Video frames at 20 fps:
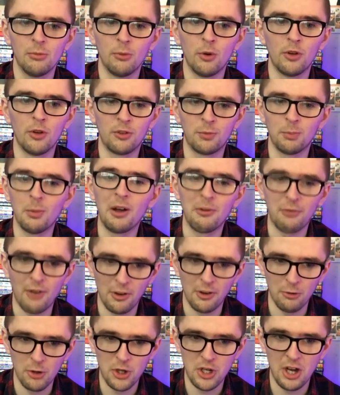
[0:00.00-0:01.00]
was my
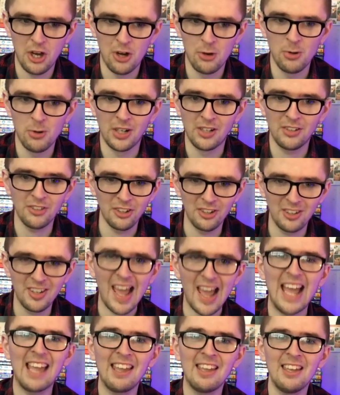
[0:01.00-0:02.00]
final show, and
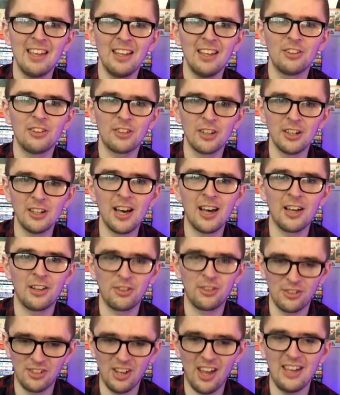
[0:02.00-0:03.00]
today is the
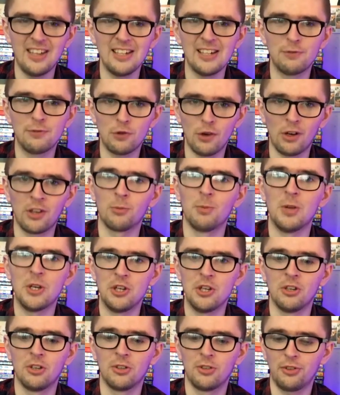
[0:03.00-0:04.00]
last day of
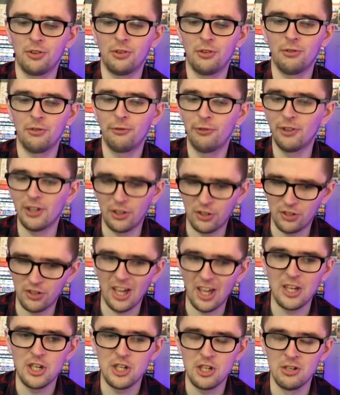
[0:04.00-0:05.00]
transmissions for the
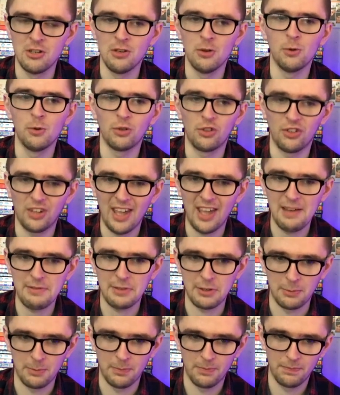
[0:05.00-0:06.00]
station
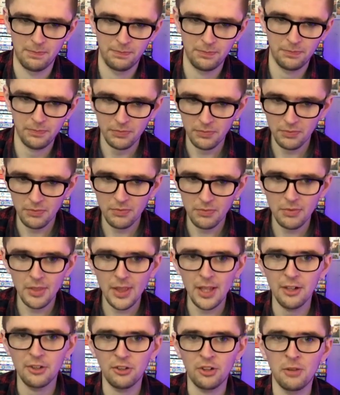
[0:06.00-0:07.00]
altogether.
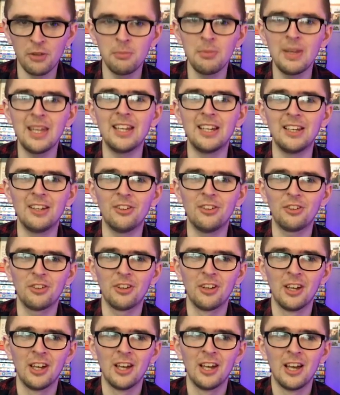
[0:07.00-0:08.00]
So it
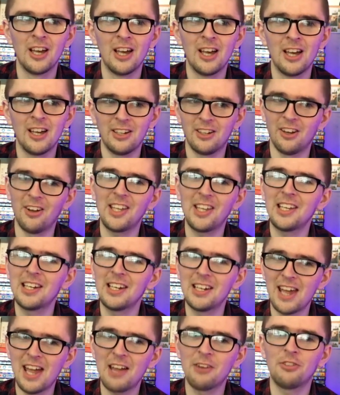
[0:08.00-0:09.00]
means that I
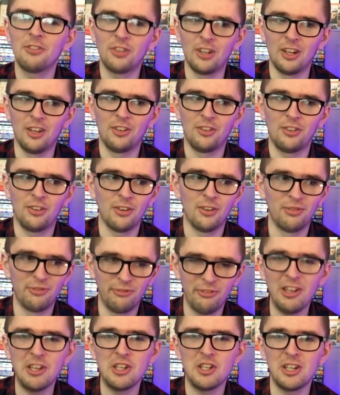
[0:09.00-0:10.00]
can announce this
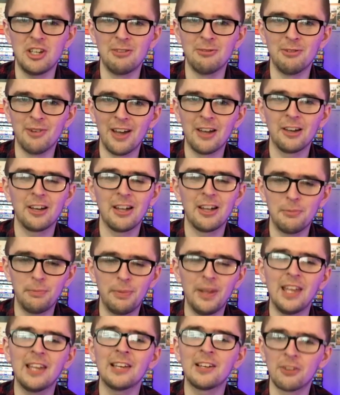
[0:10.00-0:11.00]
officially without there
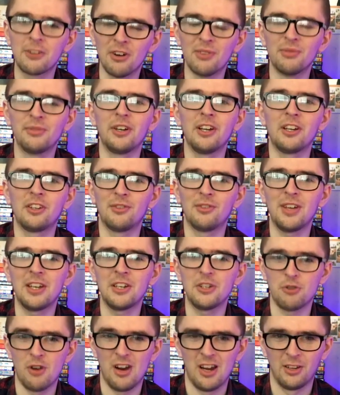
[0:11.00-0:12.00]
being a conflict of
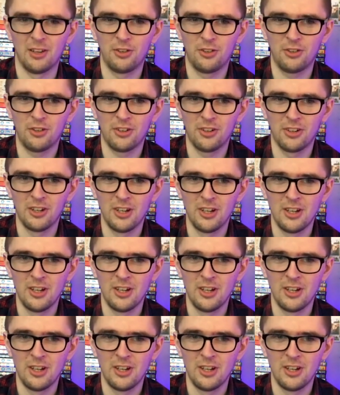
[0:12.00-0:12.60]
interest.